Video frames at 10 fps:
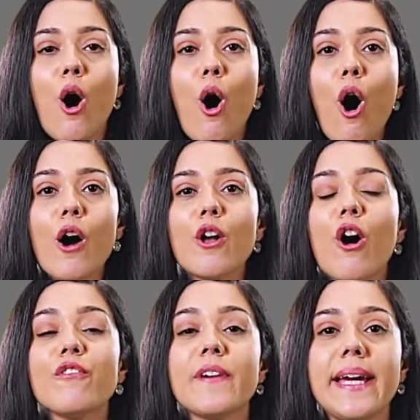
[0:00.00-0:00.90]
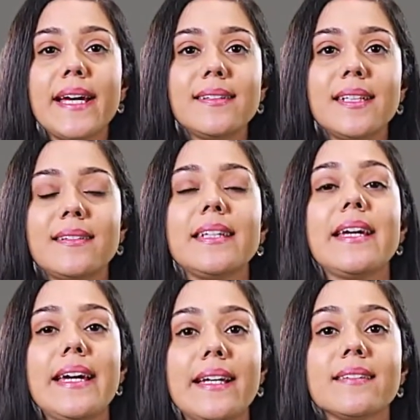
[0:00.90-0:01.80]
All of
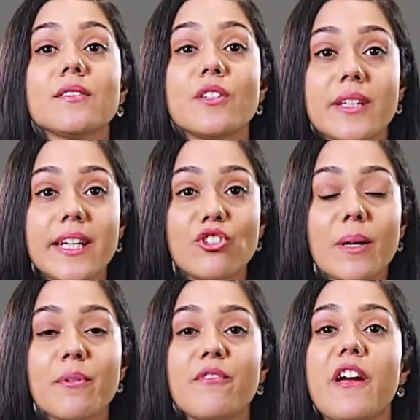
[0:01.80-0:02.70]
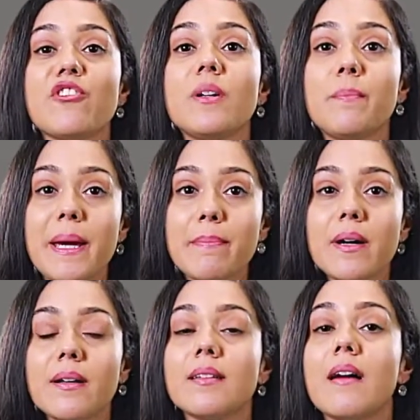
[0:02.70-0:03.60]
ACCA's strategic professional
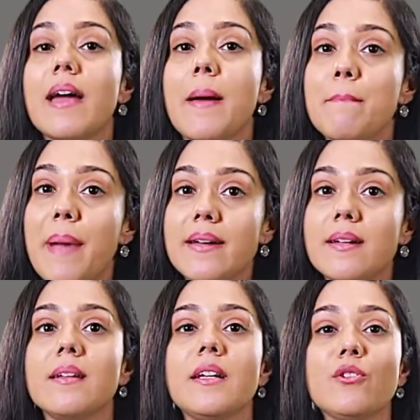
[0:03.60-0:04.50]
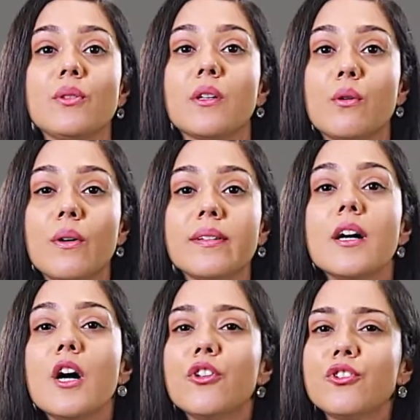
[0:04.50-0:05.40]
papers are embedded into the course,
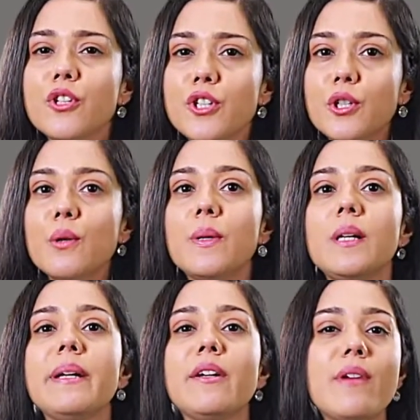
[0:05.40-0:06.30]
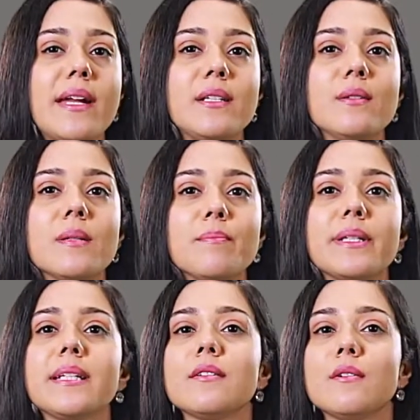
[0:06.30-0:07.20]
so you will be ready to
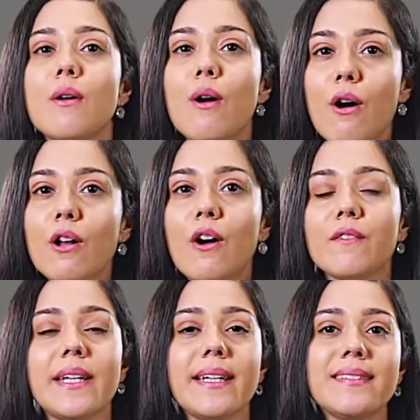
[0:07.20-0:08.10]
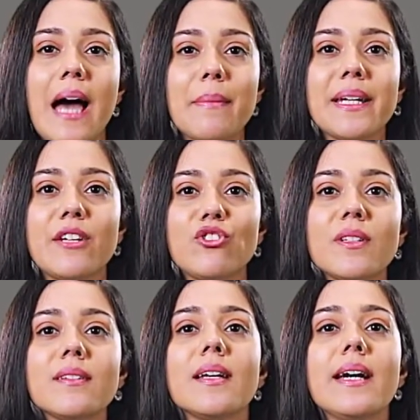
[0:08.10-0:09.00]
complete all of the
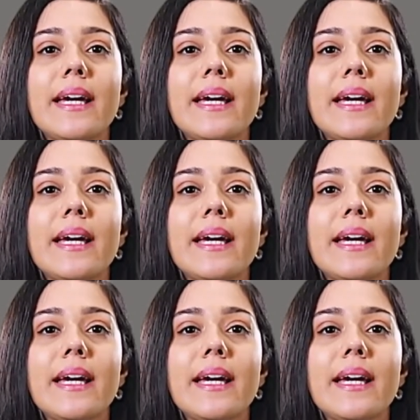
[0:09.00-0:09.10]
examinations